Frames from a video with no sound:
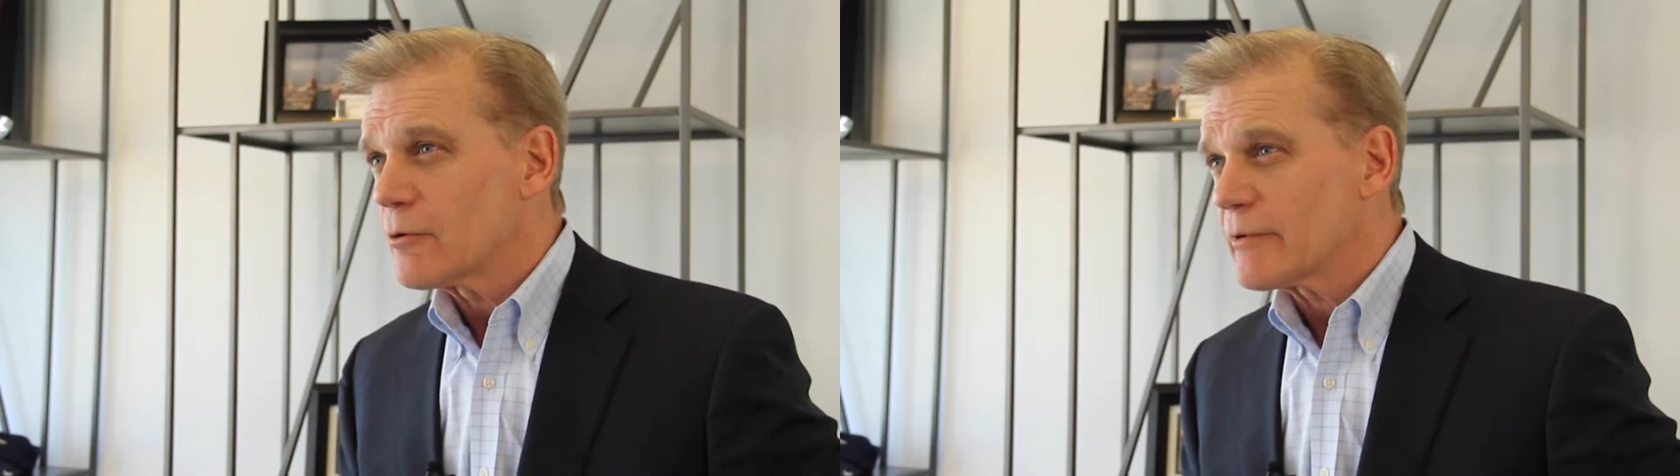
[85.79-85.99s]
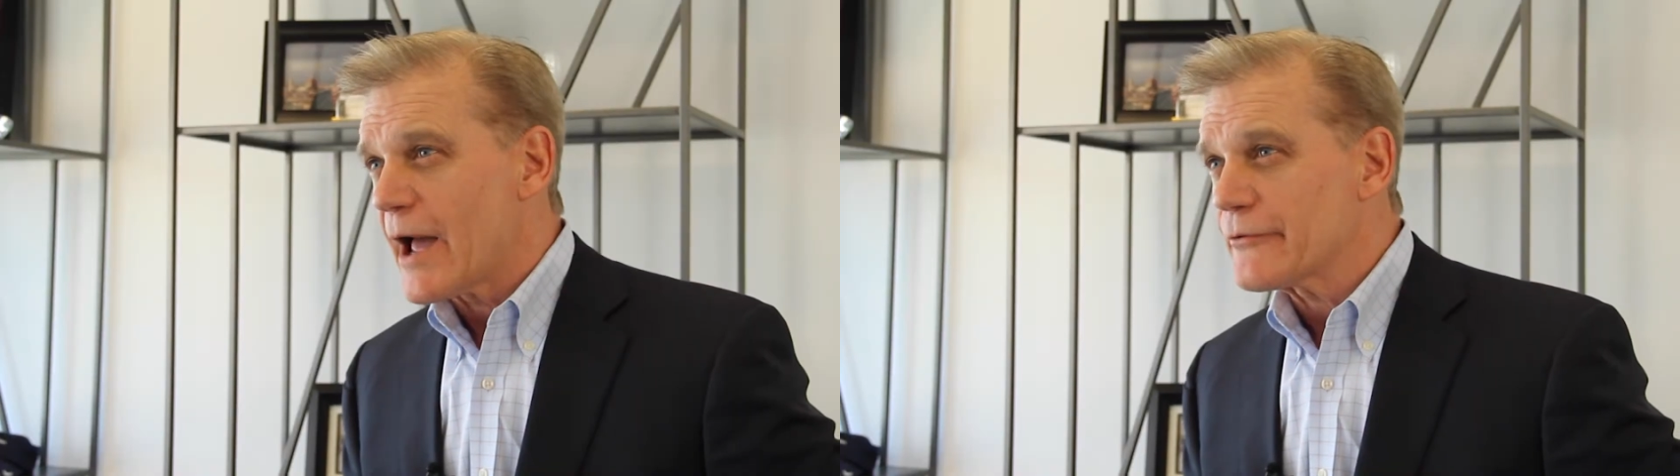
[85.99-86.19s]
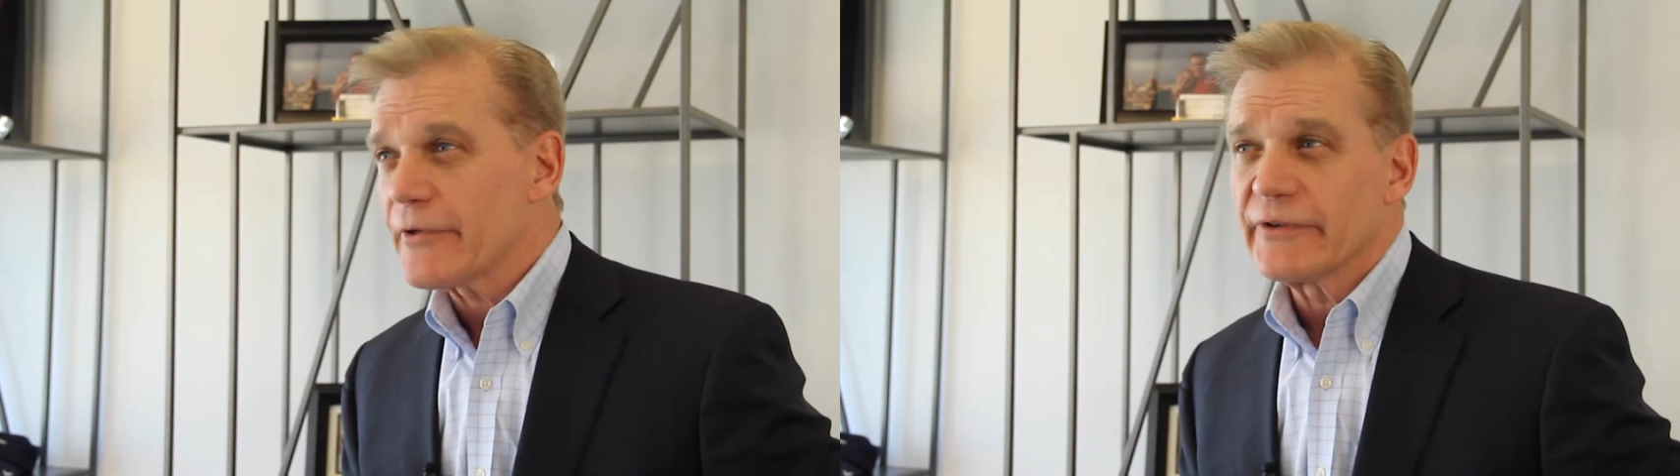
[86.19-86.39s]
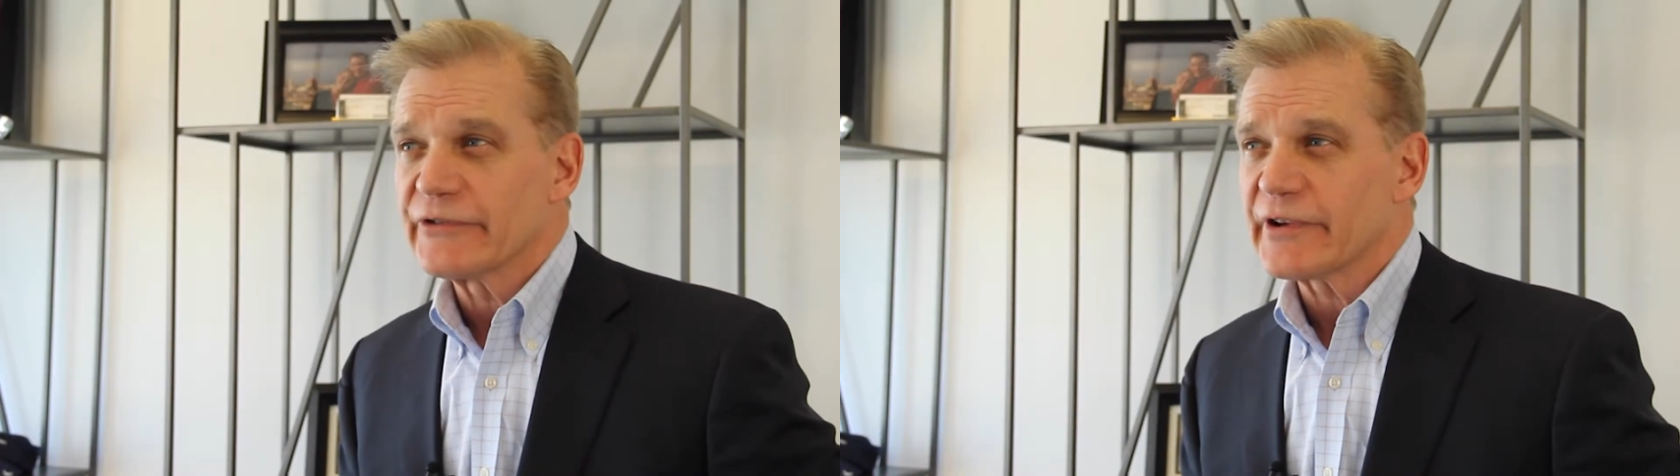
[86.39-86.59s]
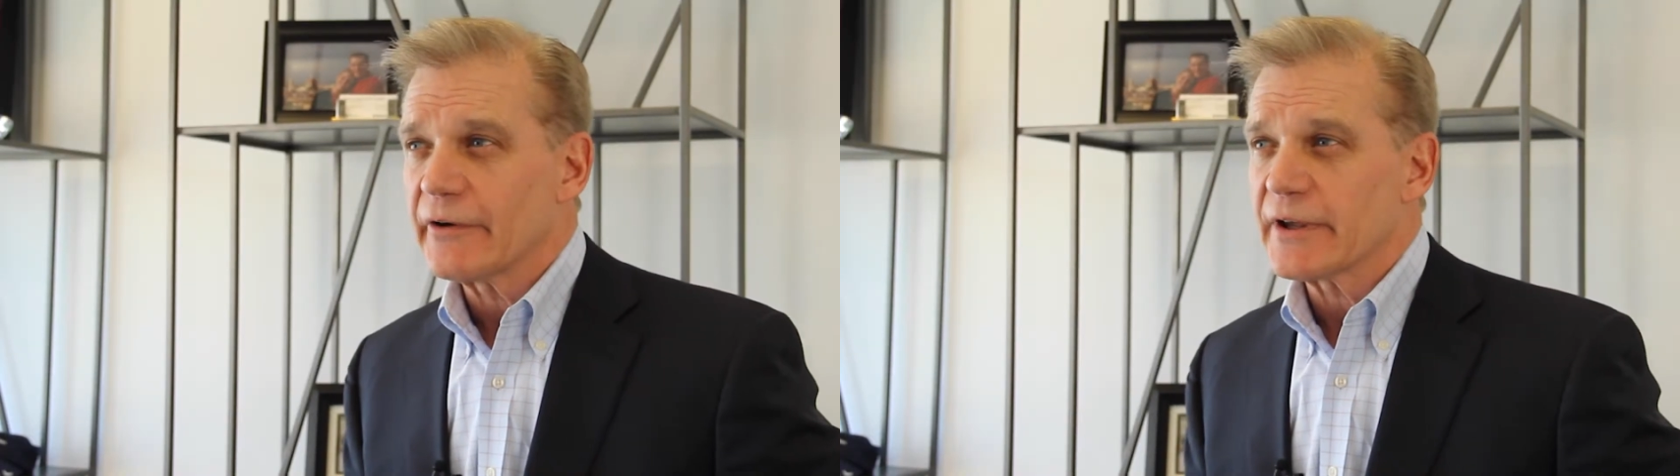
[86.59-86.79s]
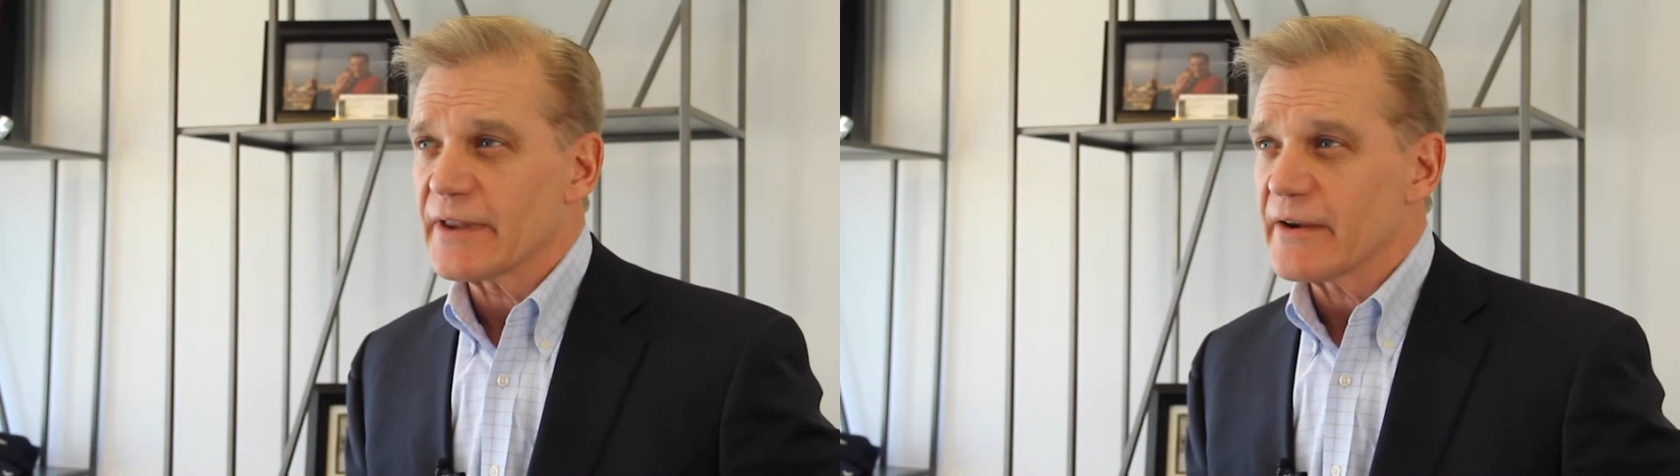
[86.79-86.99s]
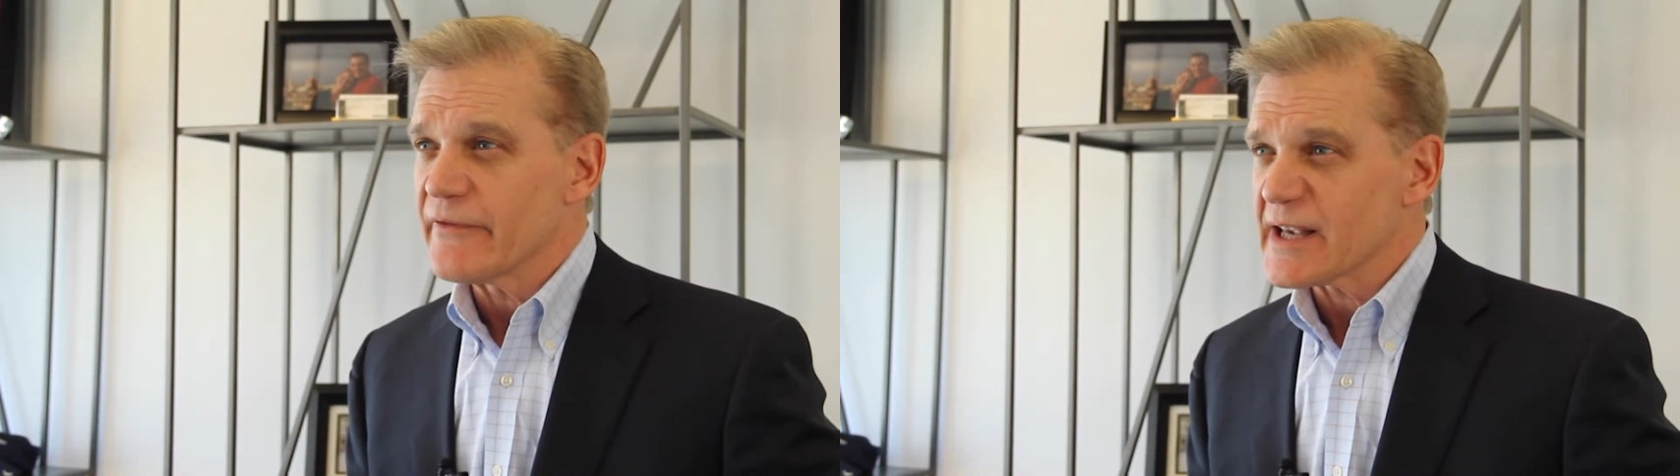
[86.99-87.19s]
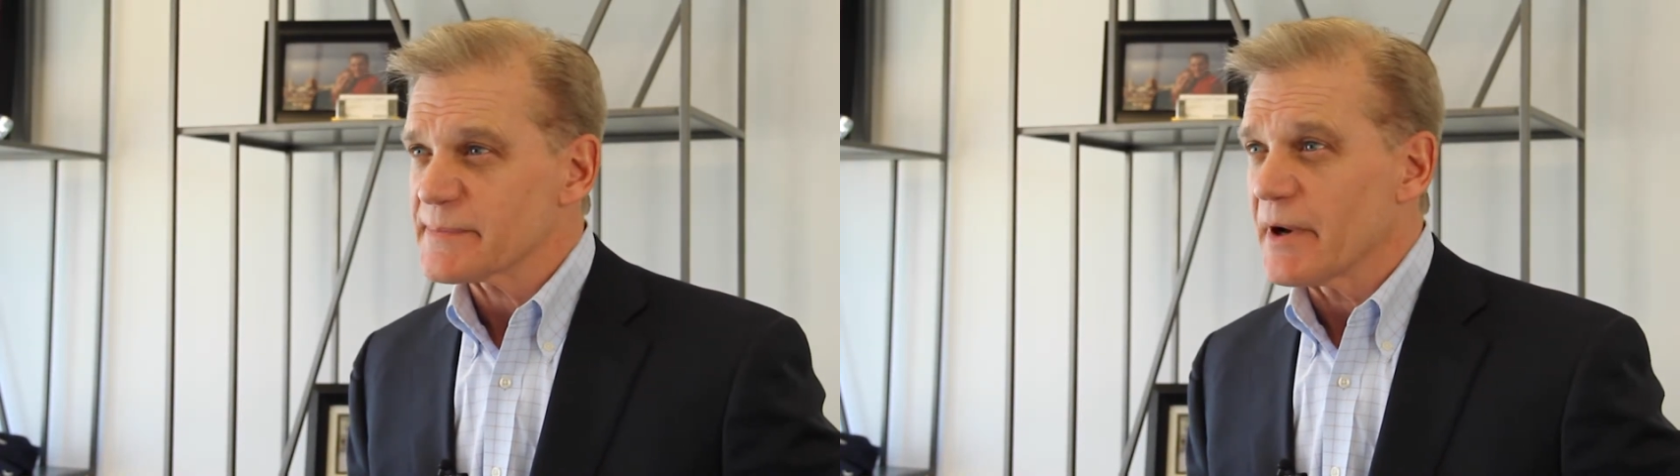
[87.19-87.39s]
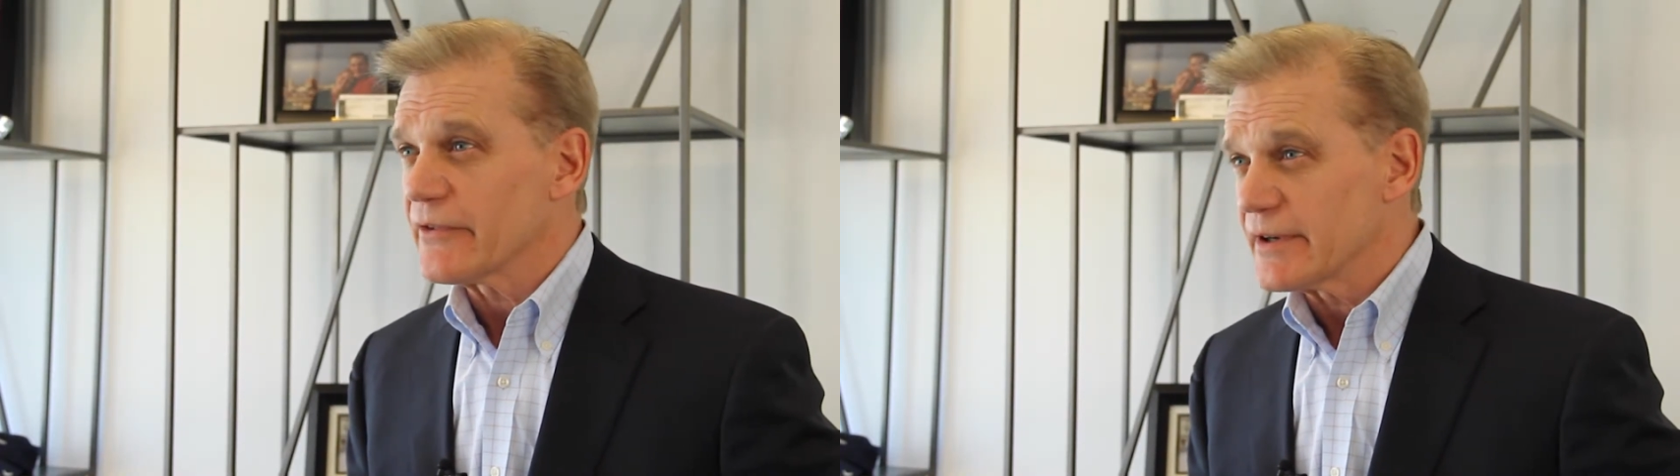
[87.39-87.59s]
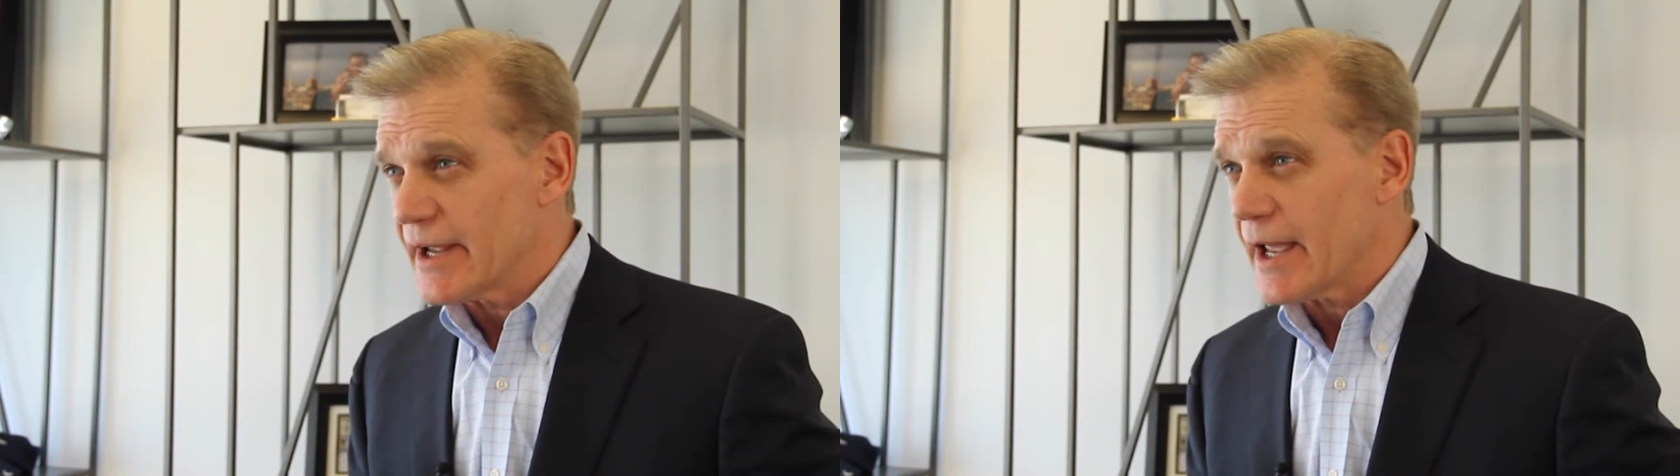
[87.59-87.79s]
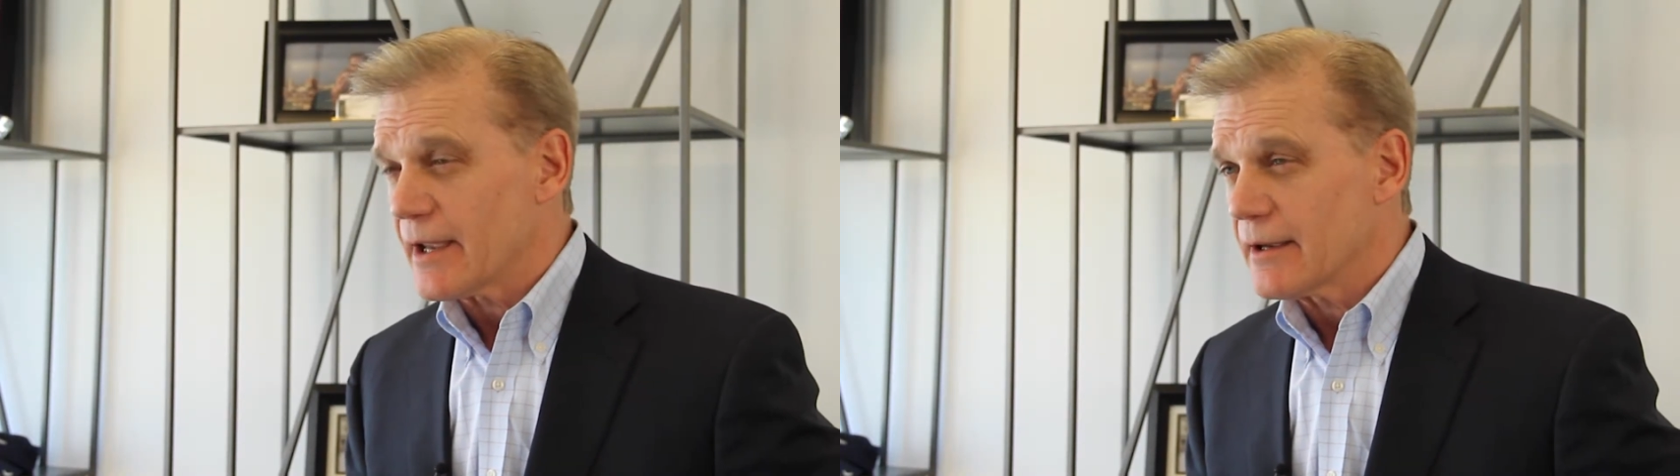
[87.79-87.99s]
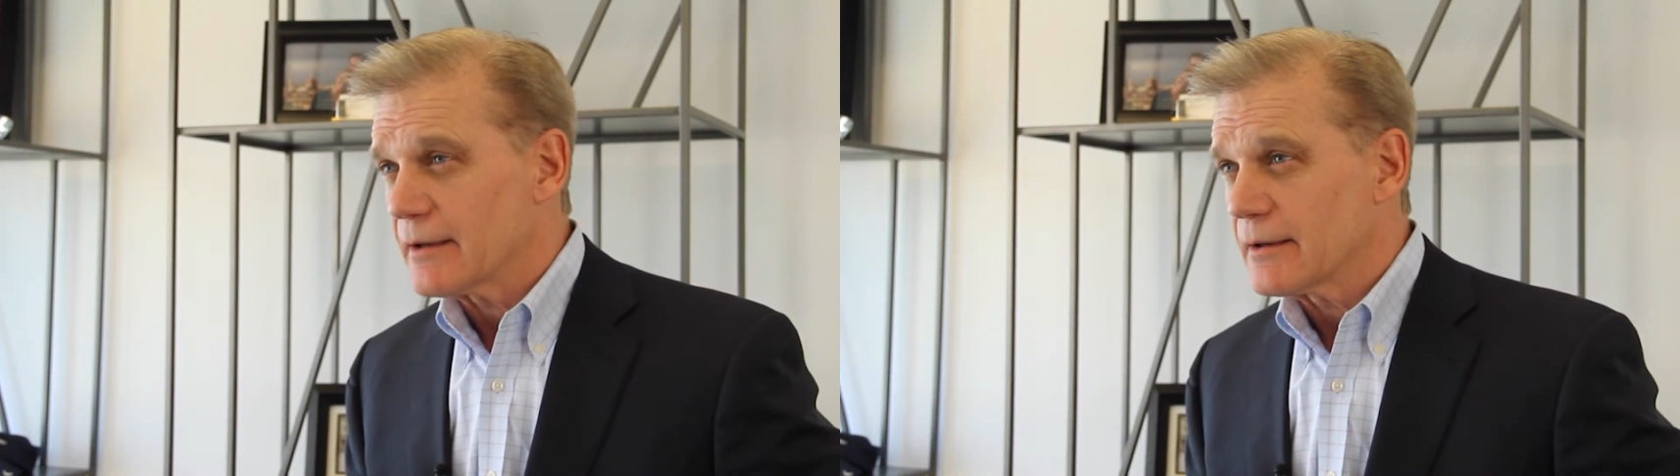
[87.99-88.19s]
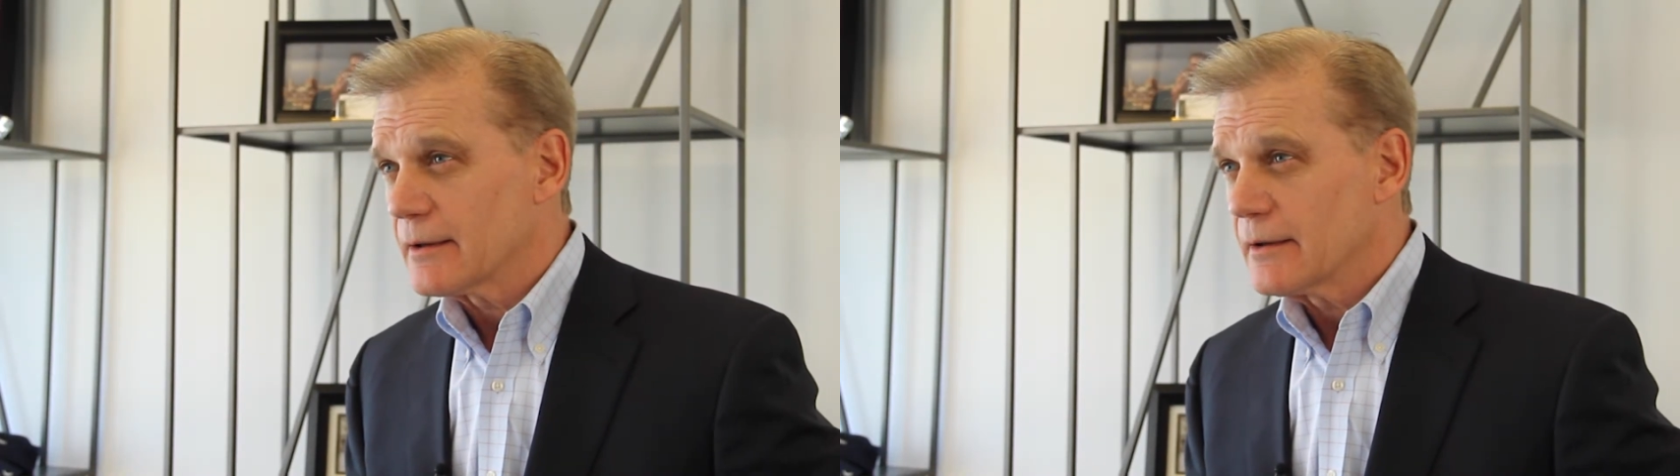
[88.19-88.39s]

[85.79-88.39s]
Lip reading: rather than selling the investment of the day.